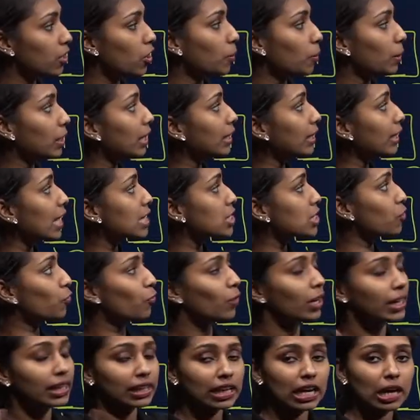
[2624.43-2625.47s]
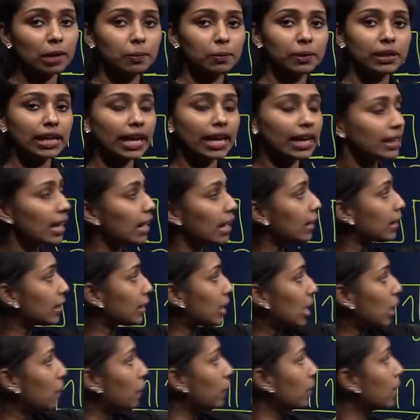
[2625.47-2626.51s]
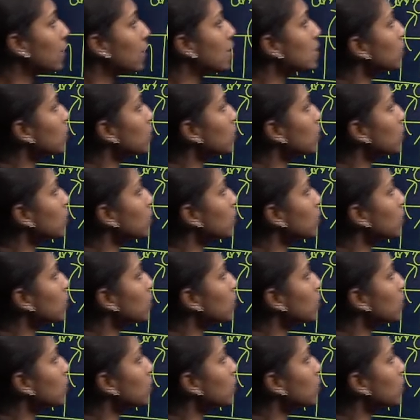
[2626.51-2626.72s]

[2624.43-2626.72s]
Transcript: orbital in case of one carbon and the another carbon.